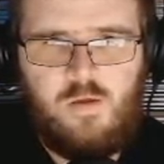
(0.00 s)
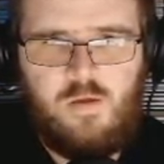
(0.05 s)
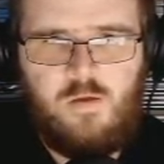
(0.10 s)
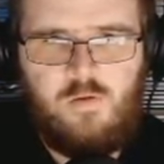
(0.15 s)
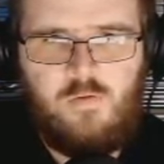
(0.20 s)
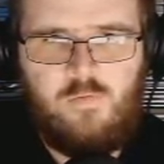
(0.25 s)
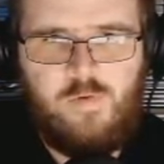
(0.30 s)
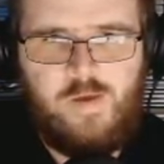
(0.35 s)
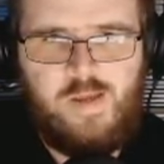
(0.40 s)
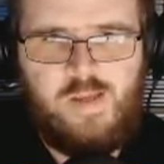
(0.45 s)

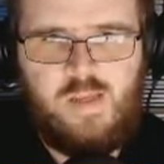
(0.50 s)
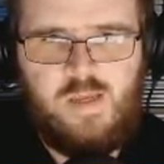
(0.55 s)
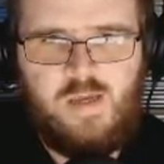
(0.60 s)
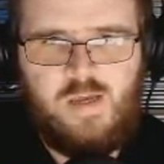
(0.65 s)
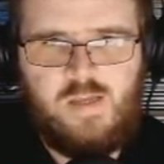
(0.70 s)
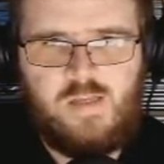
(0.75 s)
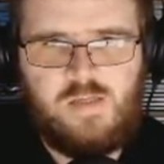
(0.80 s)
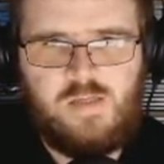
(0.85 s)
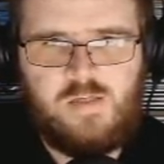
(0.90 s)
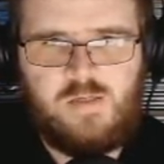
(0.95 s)

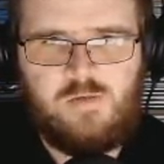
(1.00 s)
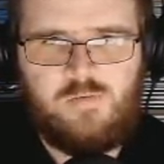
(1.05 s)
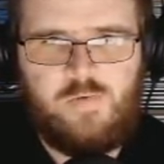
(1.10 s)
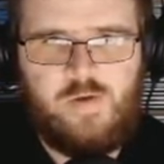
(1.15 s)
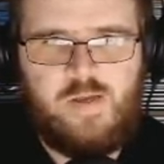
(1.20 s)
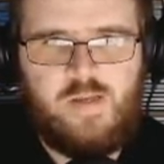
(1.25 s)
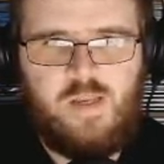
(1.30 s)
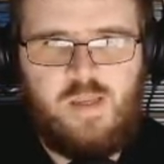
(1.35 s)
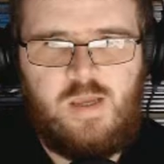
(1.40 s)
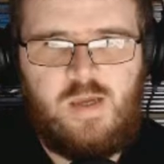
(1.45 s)
Radiators,
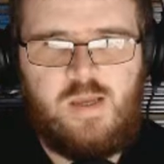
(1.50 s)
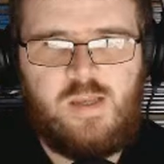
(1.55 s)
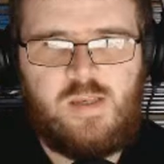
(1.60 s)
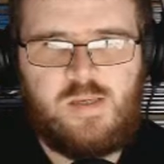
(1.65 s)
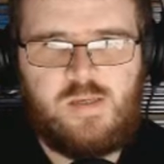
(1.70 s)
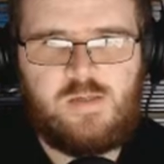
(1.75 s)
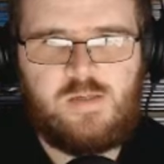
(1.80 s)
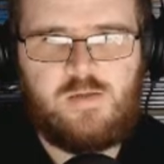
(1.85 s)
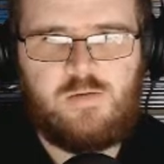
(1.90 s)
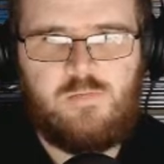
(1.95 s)

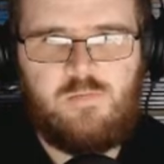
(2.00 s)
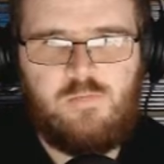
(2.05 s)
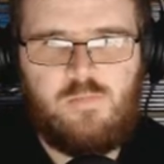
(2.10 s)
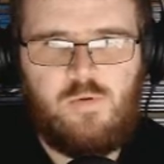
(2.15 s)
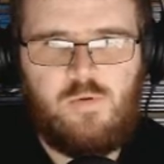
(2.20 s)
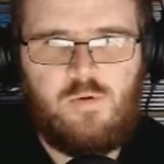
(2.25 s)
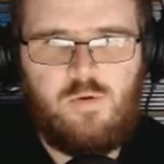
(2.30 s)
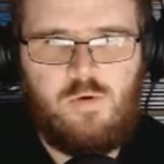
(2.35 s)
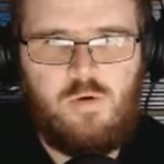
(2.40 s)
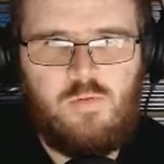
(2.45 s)
radiators,
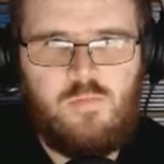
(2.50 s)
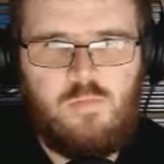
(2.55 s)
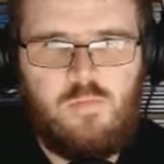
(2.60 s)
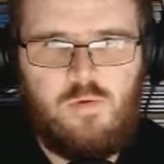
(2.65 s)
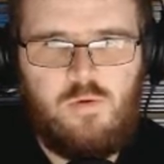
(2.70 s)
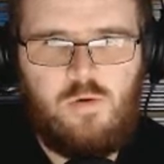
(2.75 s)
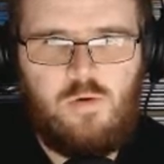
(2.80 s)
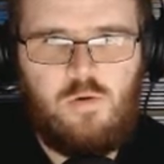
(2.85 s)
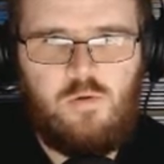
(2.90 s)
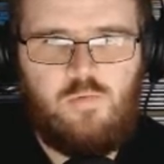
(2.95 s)
more and
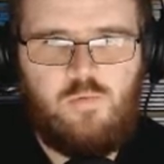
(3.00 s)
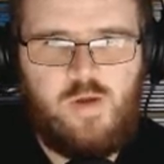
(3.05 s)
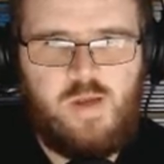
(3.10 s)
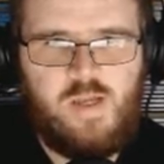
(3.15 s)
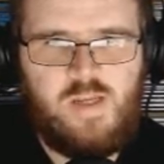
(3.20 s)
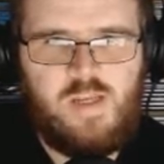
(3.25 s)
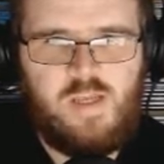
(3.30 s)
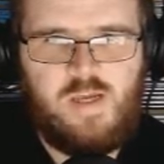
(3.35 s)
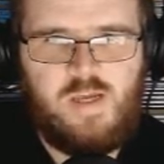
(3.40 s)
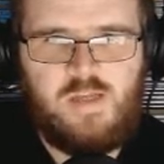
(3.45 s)
more
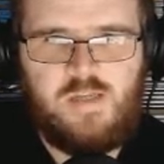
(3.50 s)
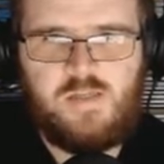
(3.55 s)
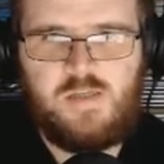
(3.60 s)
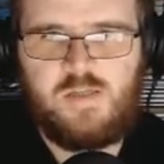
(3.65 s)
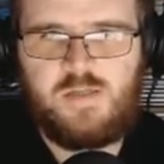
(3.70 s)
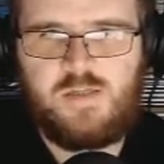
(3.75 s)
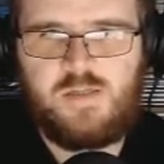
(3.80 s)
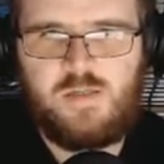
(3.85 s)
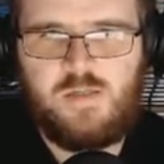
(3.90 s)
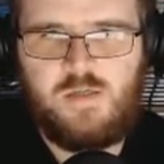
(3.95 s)

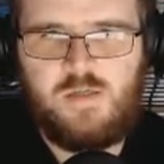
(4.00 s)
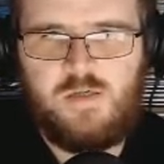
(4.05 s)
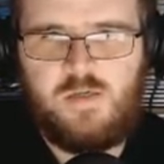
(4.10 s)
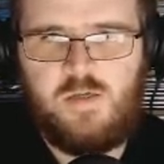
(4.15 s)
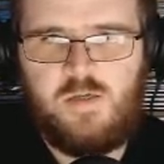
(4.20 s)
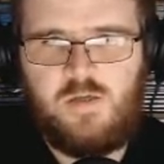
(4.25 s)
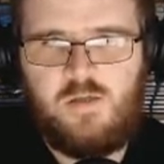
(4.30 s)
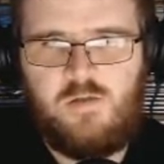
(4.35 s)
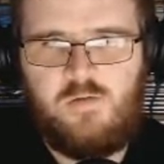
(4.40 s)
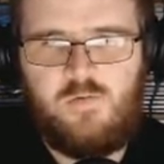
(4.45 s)
radiators.
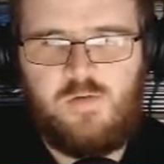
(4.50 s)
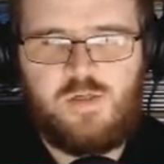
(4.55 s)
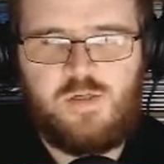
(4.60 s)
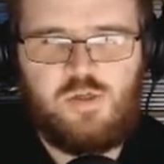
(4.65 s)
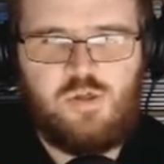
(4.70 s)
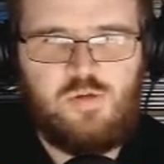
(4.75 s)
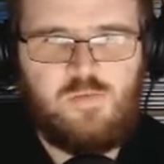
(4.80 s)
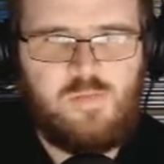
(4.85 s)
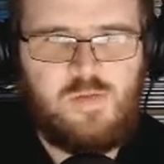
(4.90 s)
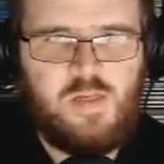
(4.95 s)
This
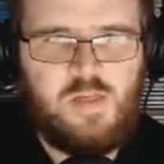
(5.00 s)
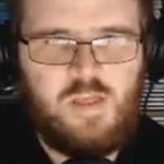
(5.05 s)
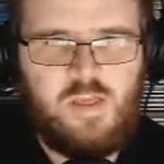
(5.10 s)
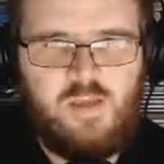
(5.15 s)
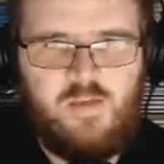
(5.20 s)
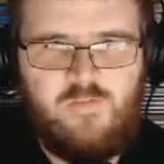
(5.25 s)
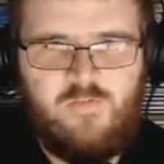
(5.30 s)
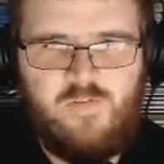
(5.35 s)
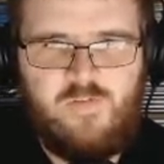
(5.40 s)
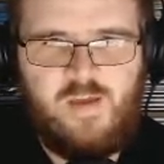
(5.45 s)
Yume
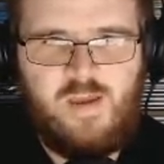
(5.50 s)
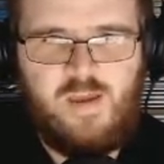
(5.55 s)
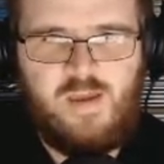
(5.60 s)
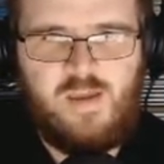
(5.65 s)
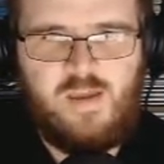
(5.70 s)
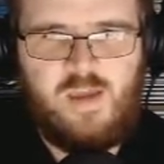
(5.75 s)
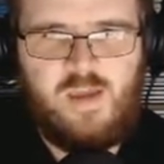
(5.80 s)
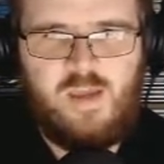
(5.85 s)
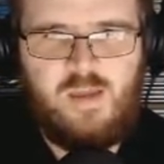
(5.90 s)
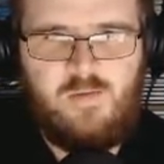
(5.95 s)
Nikki fan
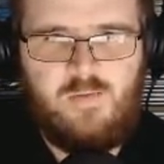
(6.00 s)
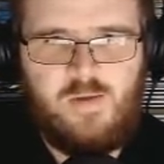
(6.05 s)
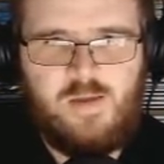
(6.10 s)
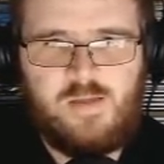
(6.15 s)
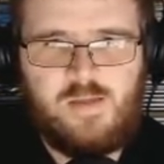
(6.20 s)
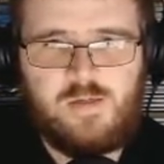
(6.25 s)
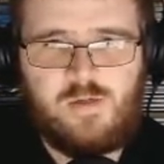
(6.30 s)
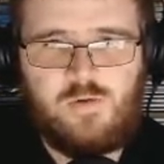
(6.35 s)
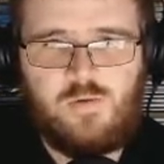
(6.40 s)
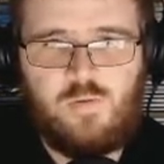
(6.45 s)
game
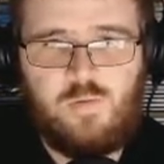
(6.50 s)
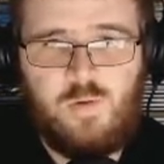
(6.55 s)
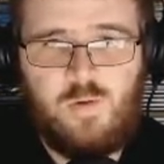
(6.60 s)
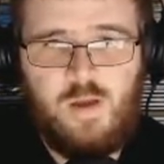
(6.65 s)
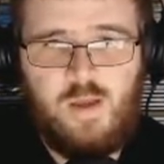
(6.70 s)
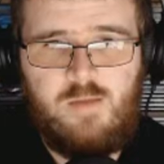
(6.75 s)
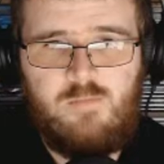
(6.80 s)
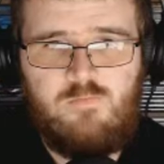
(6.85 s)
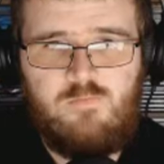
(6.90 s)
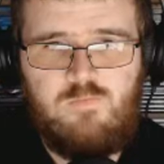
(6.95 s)
is
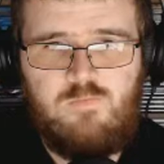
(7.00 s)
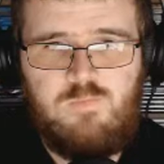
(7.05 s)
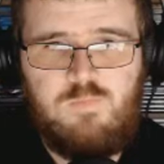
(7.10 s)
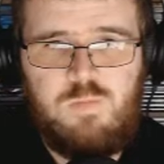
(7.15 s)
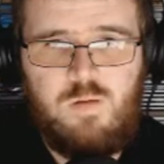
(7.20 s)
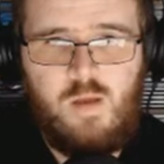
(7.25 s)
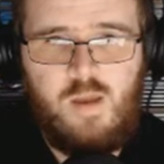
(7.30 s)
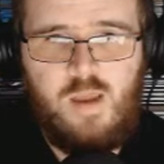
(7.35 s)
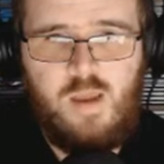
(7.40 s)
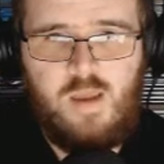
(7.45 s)
quite
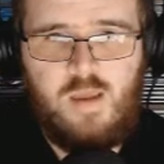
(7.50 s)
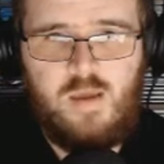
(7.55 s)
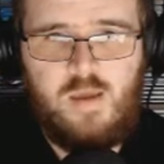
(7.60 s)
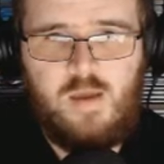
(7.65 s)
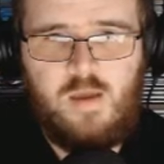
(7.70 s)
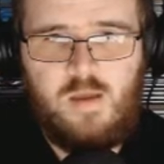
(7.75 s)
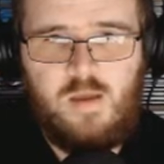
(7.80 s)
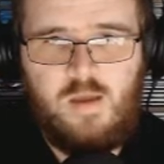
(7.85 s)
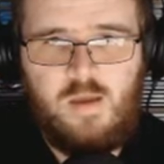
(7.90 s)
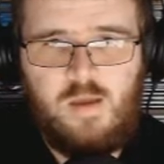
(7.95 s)
big.
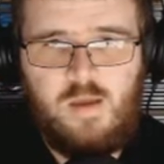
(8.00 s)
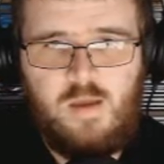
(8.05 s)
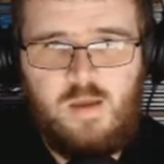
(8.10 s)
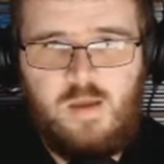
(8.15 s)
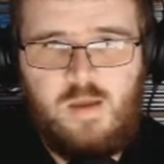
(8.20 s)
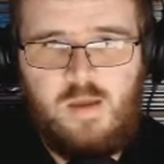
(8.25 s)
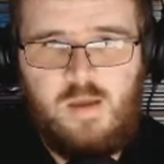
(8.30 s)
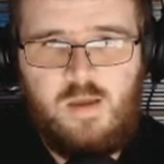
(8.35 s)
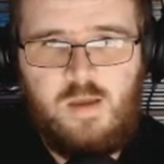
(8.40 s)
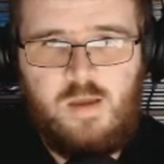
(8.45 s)

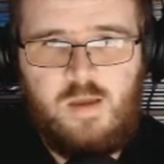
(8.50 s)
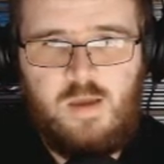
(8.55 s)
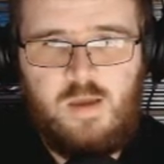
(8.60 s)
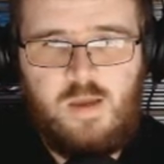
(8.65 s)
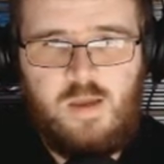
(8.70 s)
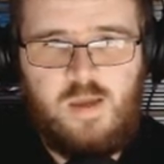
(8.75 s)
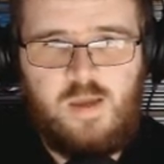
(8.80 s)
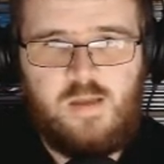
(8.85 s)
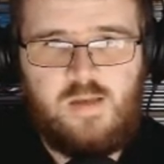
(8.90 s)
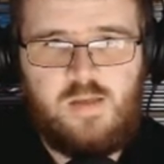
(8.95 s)

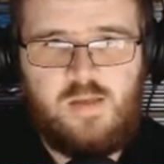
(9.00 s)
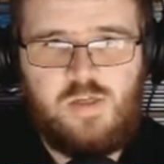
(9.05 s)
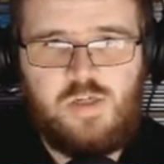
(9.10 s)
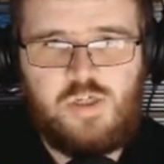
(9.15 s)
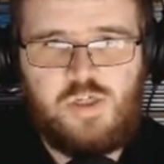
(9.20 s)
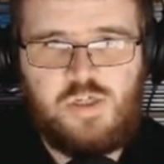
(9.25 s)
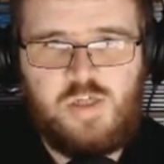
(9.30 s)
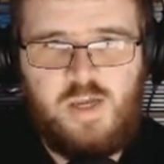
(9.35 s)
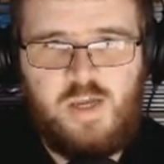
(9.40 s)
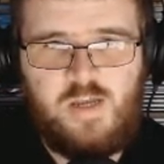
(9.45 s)
And these
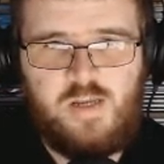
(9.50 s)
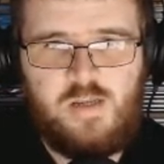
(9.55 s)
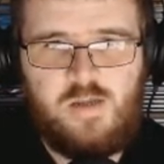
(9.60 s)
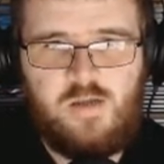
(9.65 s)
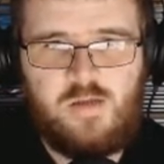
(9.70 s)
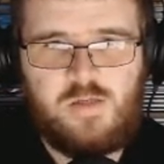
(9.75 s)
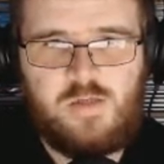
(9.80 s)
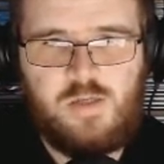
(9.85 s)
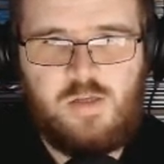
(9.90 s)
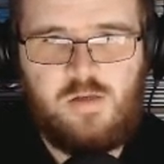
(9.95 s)

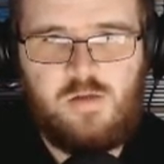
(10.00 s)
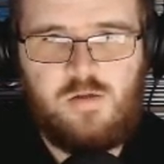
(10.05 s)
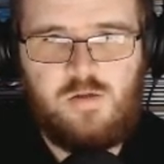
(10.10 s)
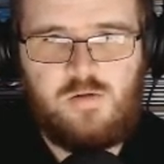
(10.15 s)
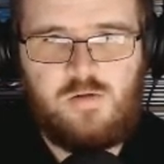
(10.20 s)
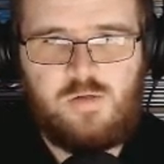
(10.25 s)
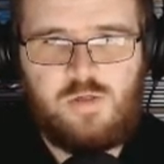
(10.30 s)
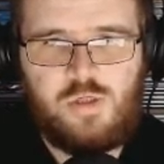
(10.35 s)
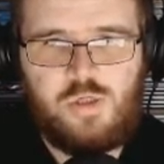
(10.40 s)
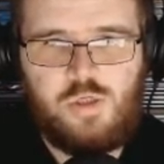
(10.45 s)
shadows are
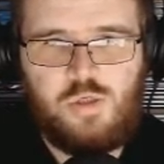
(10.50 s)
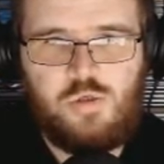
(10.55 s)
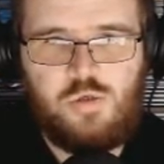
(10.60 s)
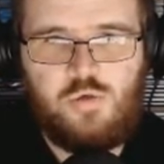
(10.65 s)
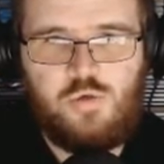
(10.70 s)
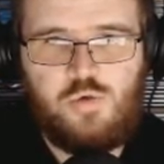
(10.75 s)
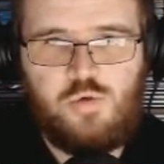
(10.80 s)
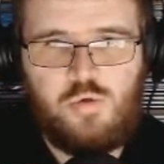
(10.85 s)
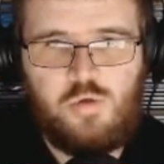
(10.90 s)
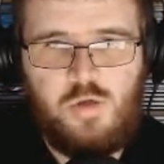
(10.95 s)
not
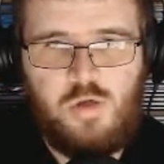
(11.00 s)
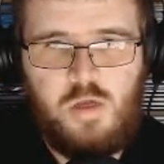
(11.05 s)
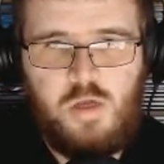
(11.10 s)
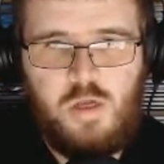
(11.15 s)
too